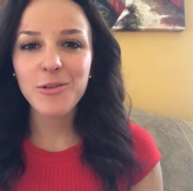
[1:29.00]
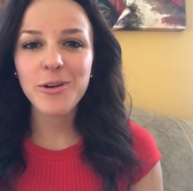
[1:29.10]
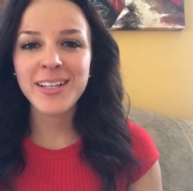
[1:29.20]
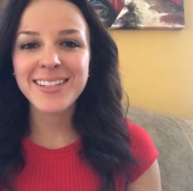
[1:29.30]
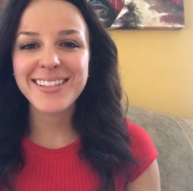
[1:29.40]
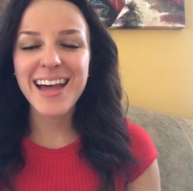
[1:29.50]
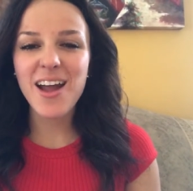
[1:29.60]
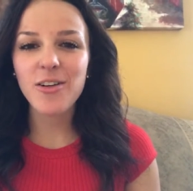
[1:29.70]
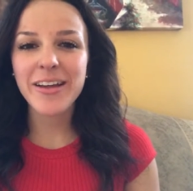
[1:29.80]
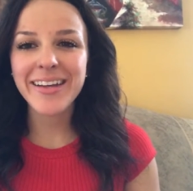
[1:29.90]
everyone. It's
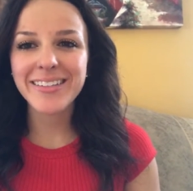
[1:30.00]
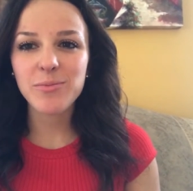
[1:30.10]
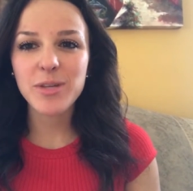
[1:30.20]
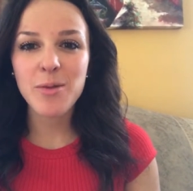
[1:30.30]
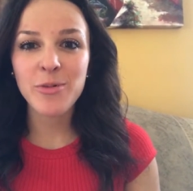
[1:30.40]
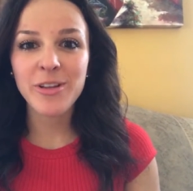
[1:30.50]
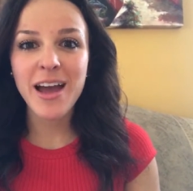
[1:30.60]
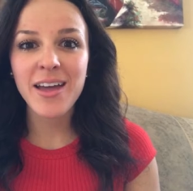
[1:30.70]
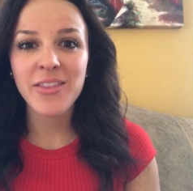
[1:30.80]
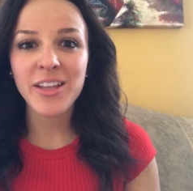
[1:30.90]
Saturday, September
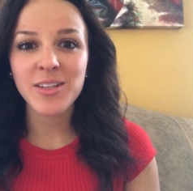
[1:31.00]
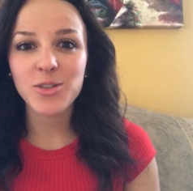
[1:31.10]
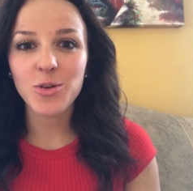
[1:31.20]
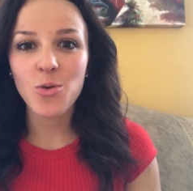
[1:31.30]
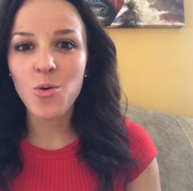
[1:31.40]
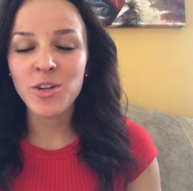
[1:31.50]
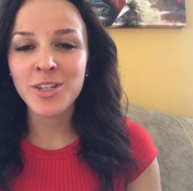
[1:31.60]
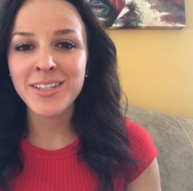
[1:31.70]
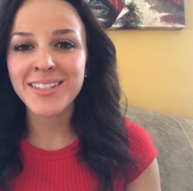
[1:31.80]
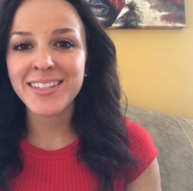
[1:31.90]
9th, and it's a
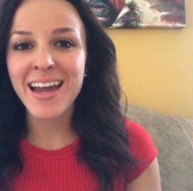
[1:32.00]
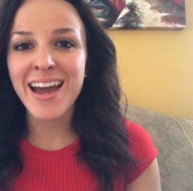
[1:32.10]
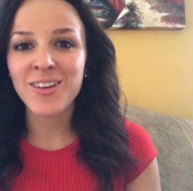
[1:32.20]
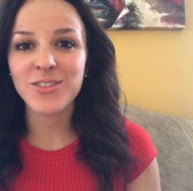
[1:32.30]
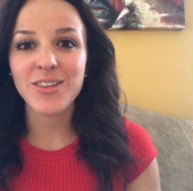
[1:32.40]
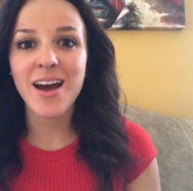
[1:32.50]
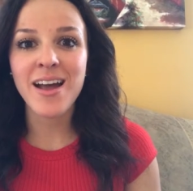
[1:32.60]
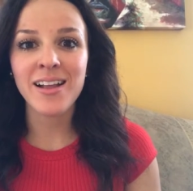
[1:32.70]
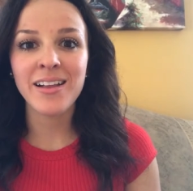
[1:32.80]
gorgeous day outside.